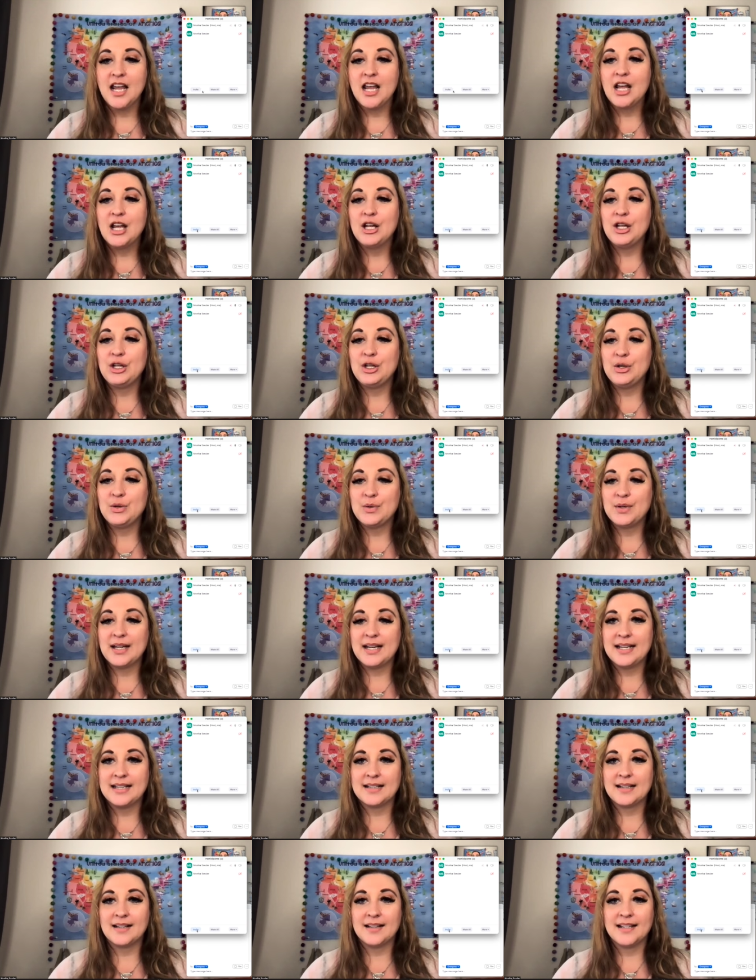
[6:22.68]
You
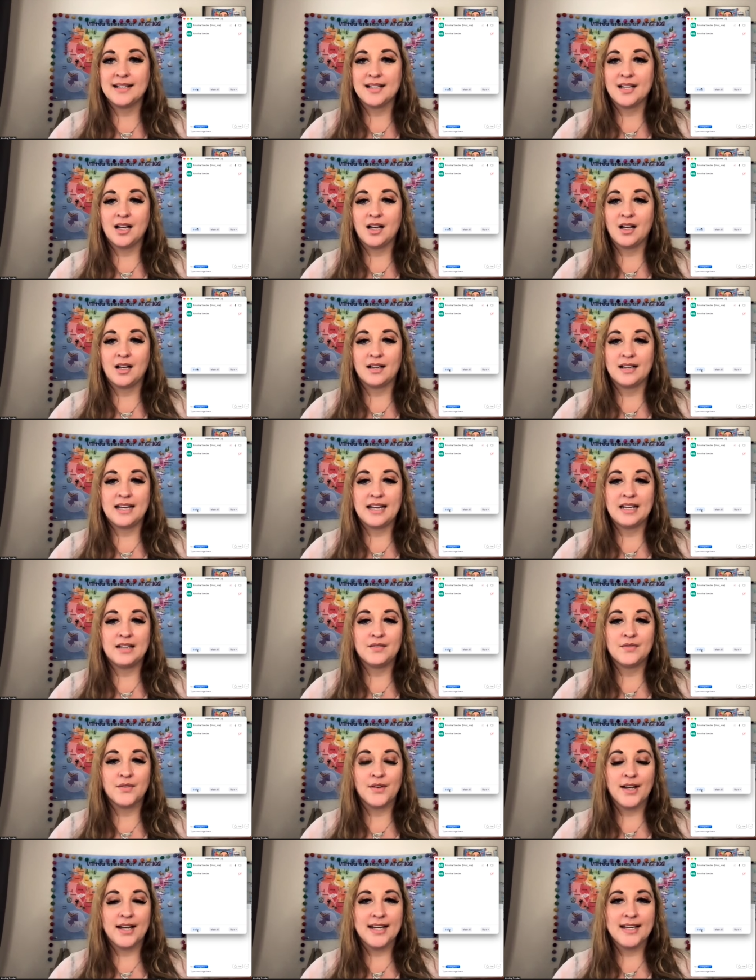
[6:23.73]
can click on
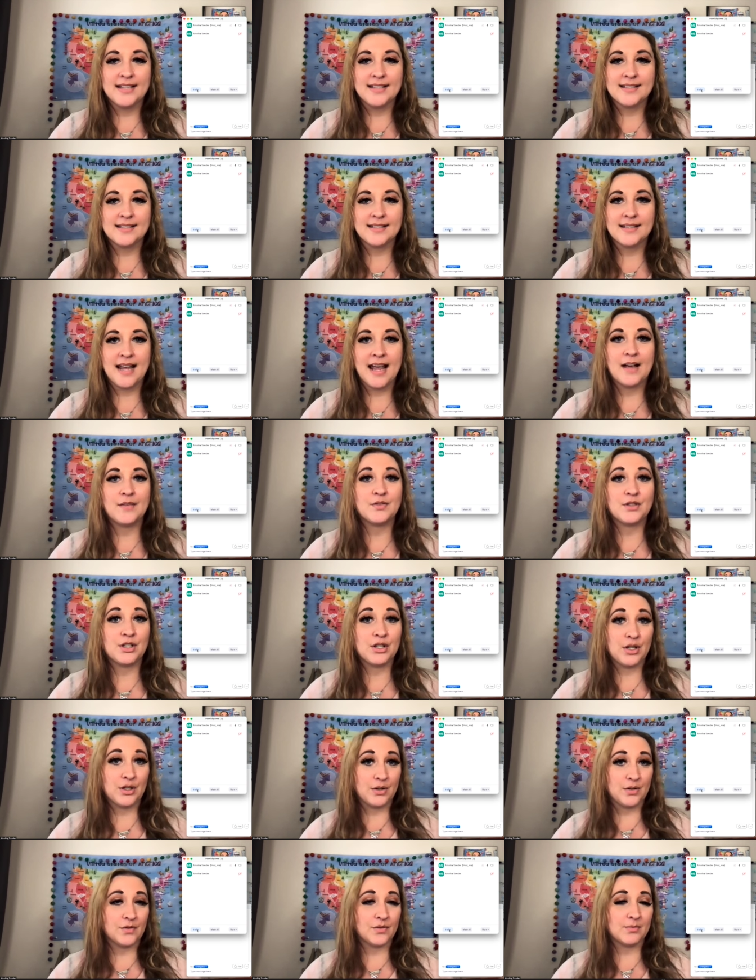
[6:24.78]
invite after
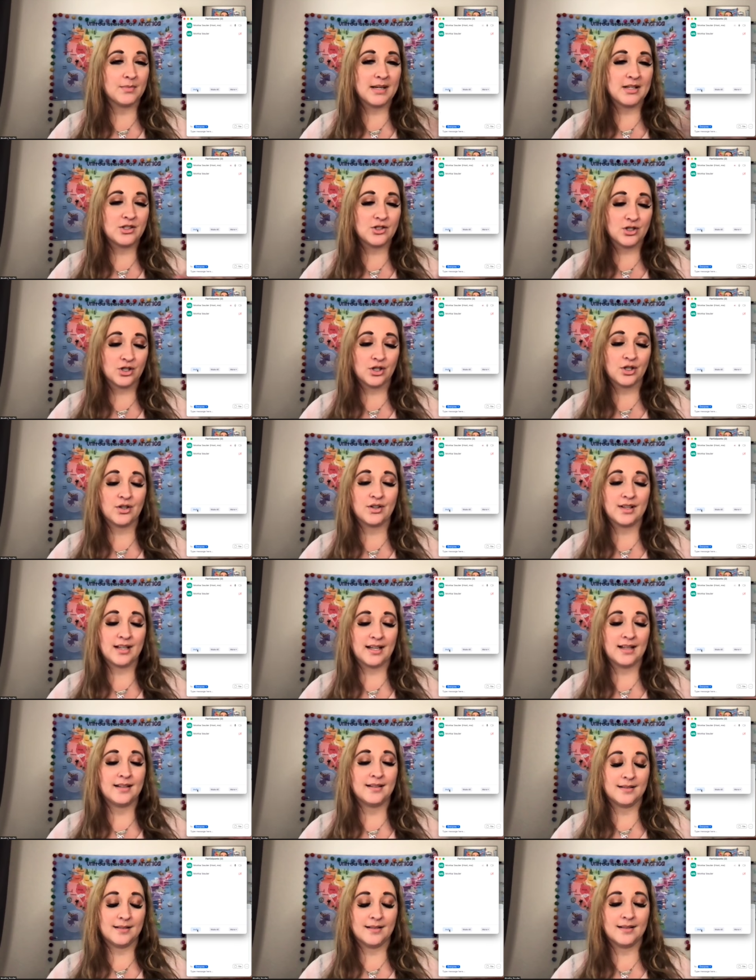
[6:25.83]
you've made sure
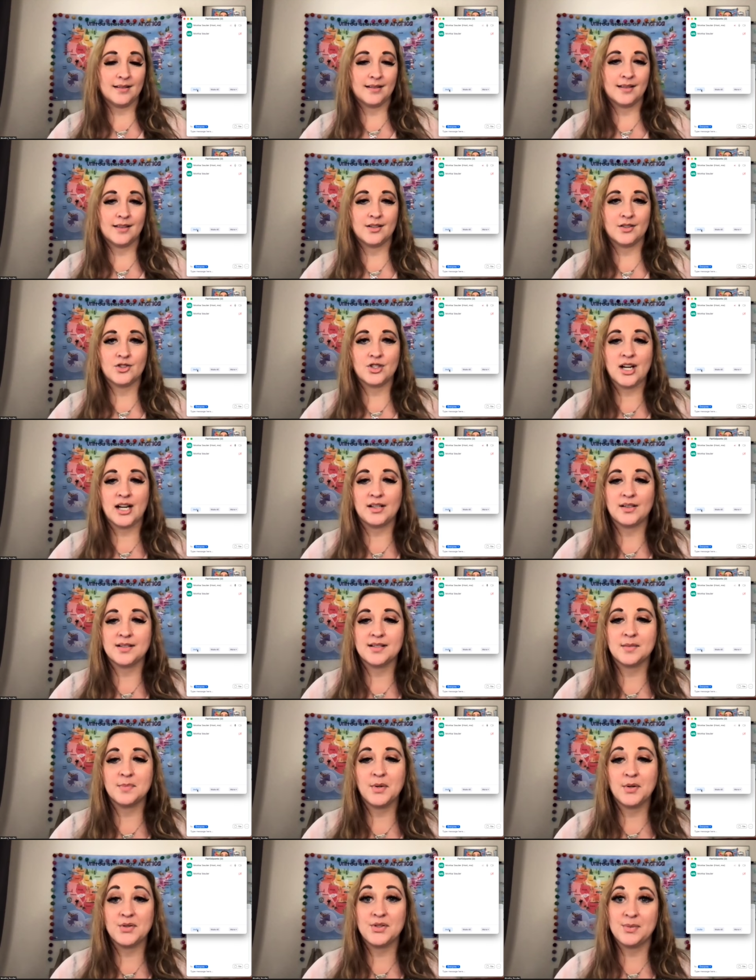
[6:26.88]
that their child is
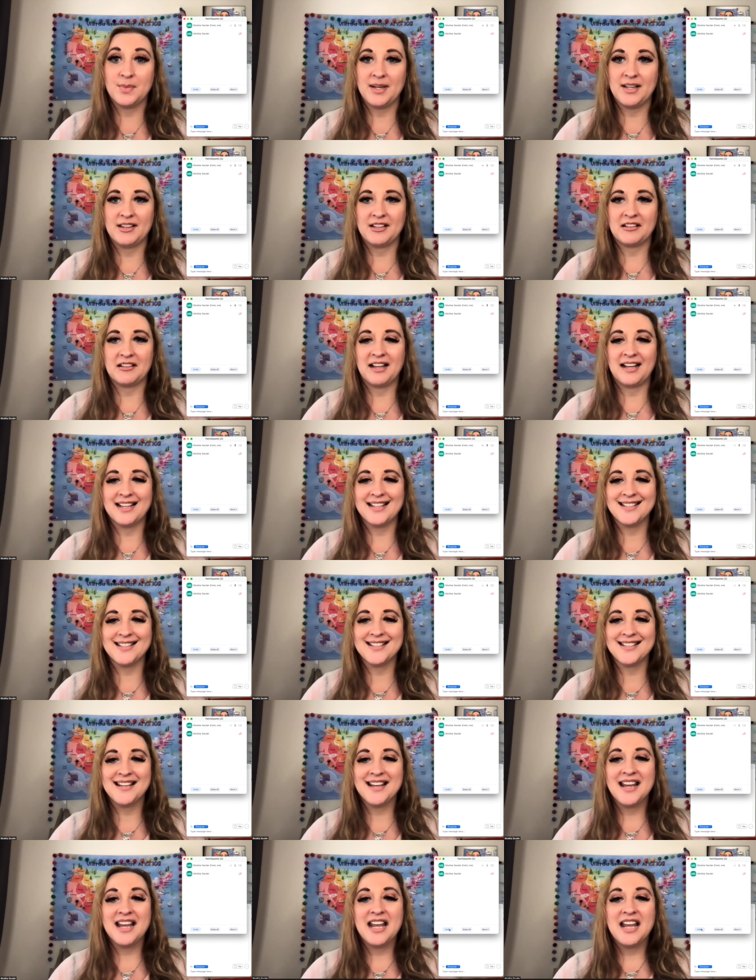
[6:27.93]
supposed to be in the class.
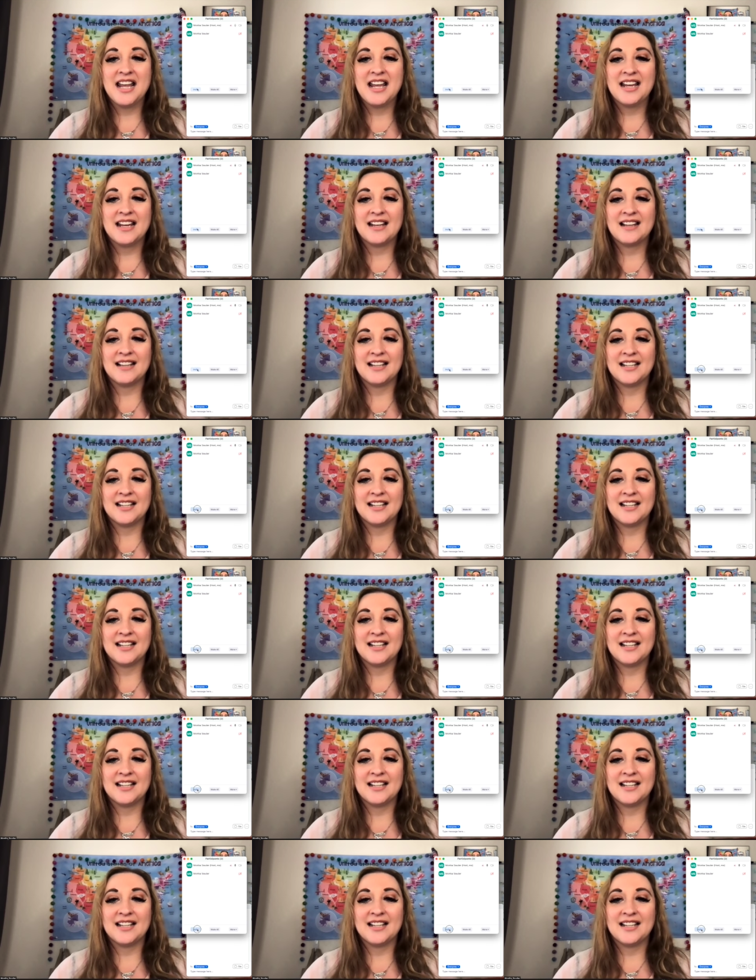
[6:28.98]
Click